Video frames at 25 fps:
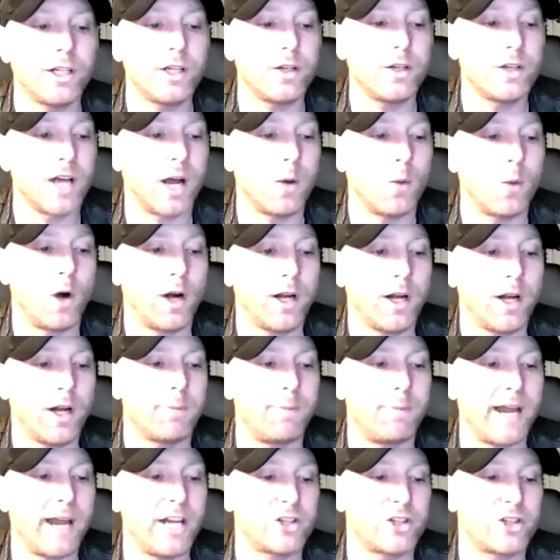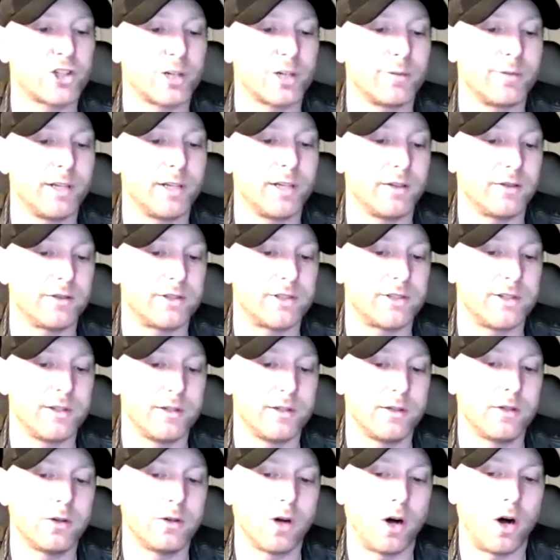wanted to pay tribute
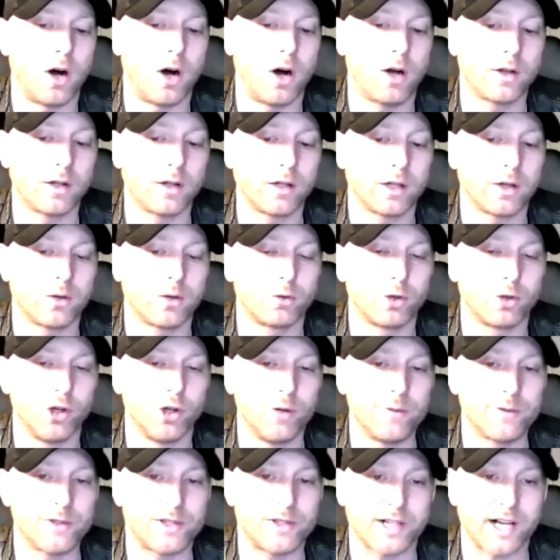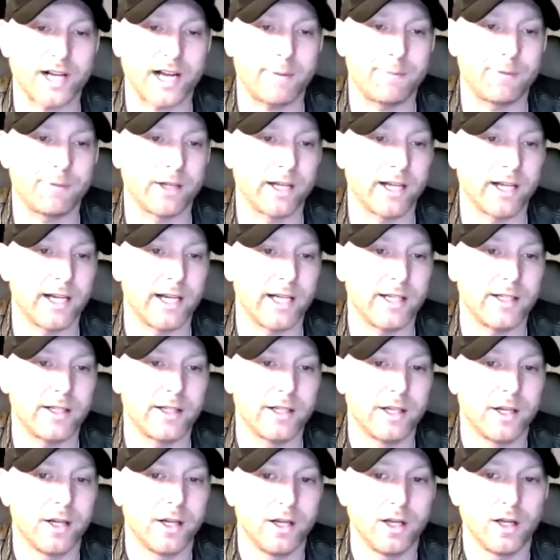to all the little rooms that I'd played,
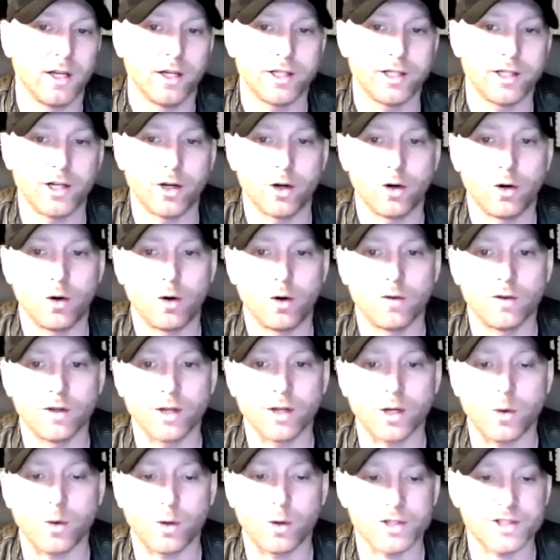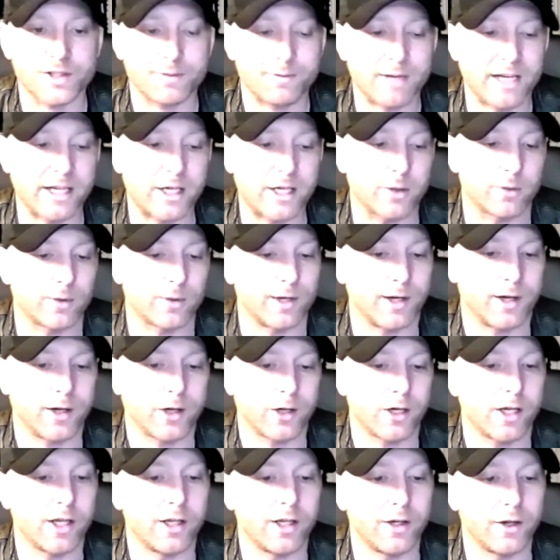over the course of my
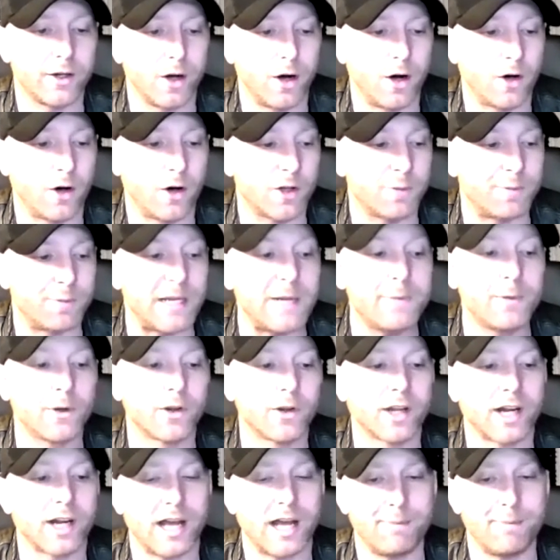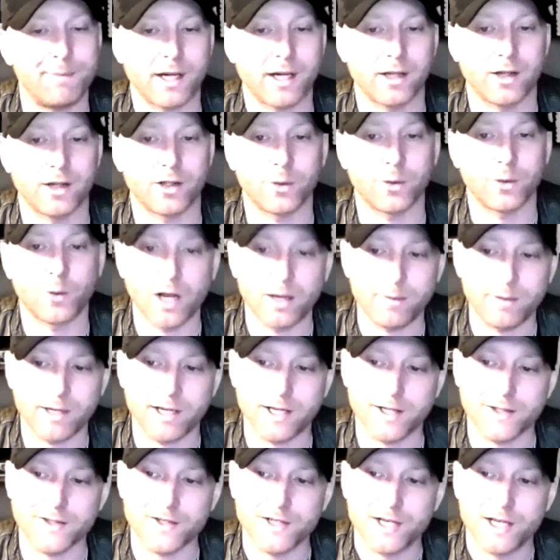career and all the people that I had met along the way.
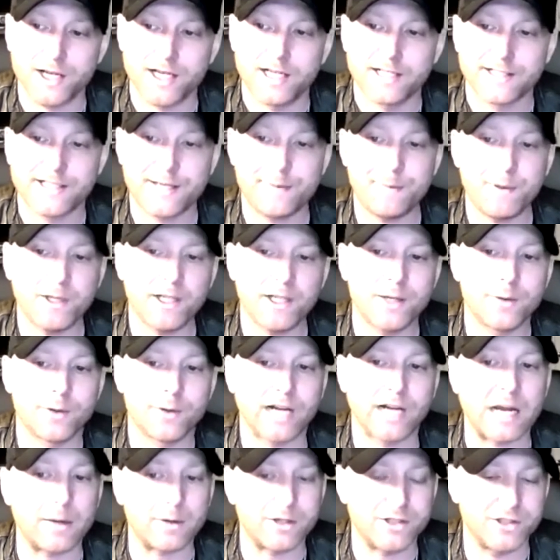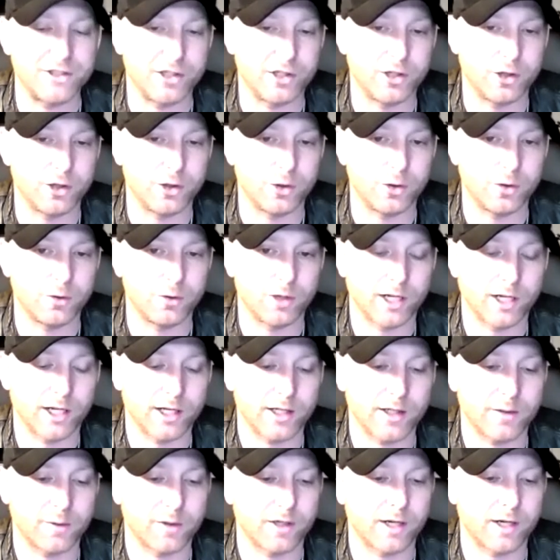Because typically what I would do when
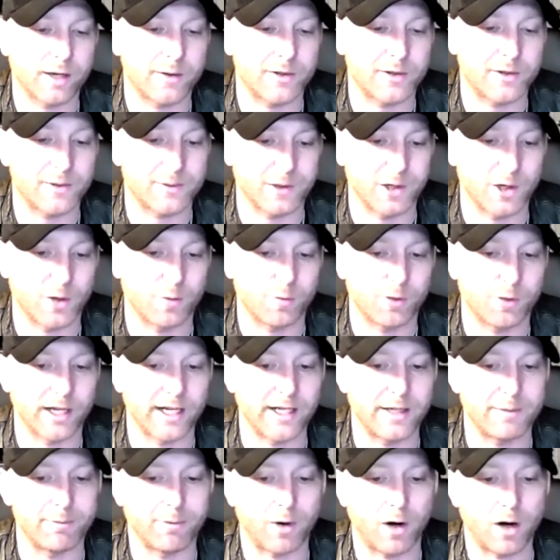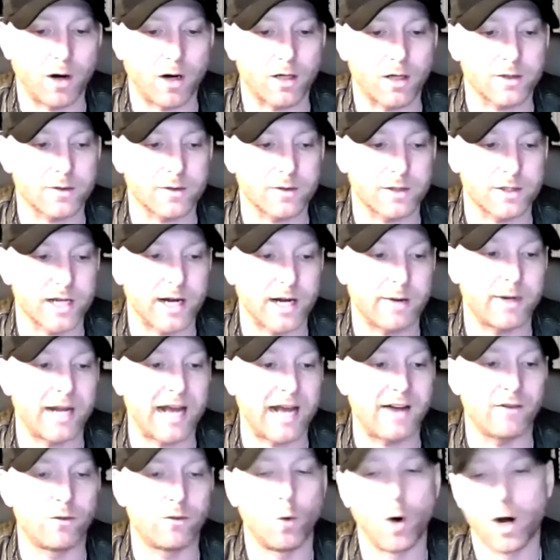I was, playing in bars was I would
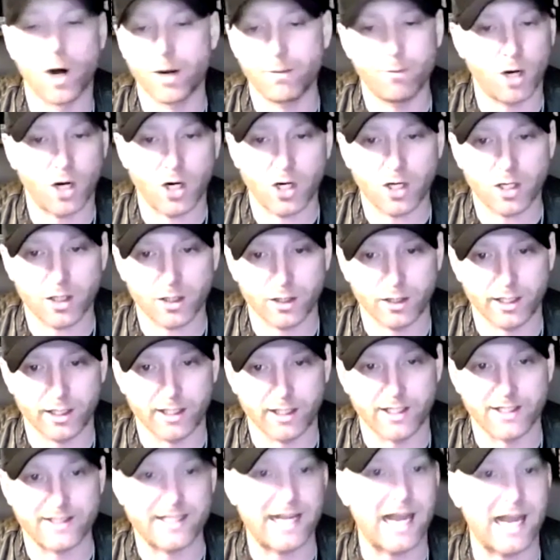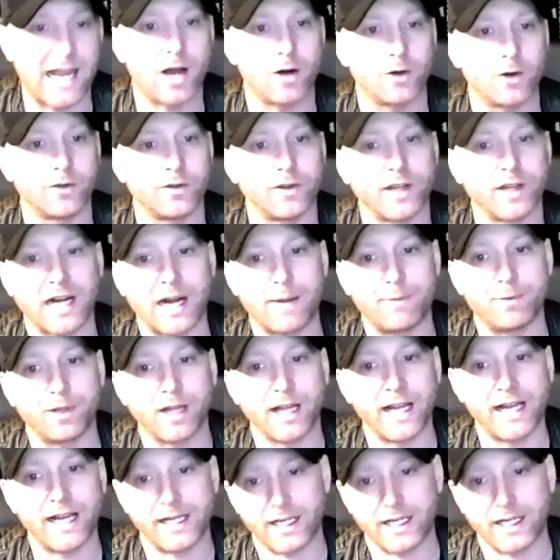have one bar in a town that I
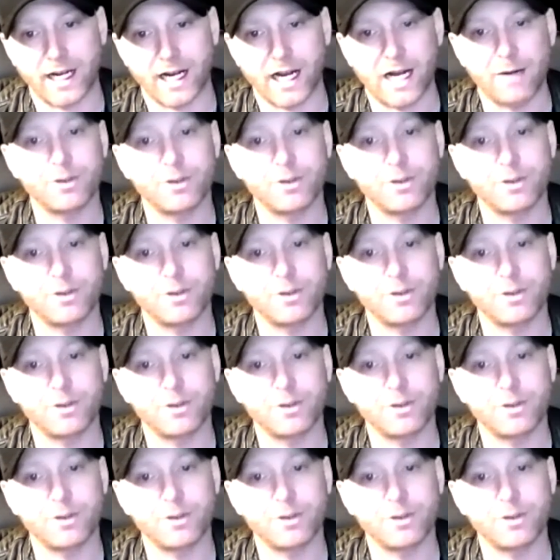played, and I would